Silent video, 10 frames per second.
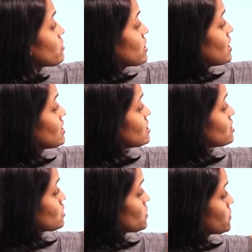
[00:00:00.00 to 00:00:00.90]
to heat
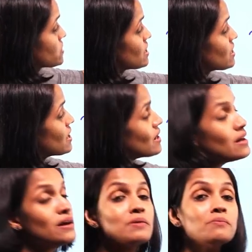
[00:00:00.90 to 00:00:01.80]
it using the
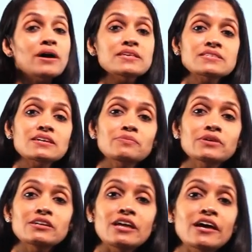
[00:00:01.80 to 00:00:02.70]
Bunsen
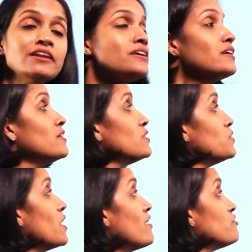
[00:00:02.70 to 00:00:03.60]
burner and
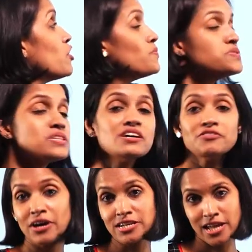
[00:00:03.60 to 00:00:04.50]
you have to observe
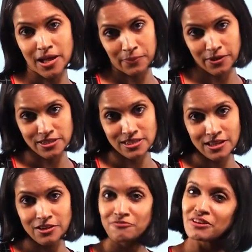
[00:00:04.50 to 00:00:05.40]
what happens.
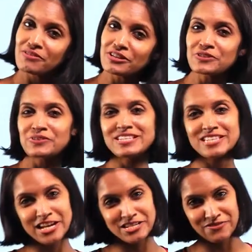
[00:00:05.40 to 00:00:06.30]
We will do this
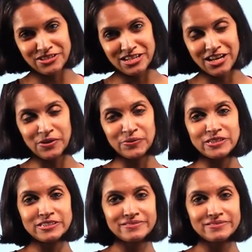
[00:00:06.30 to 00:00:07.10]
activity now.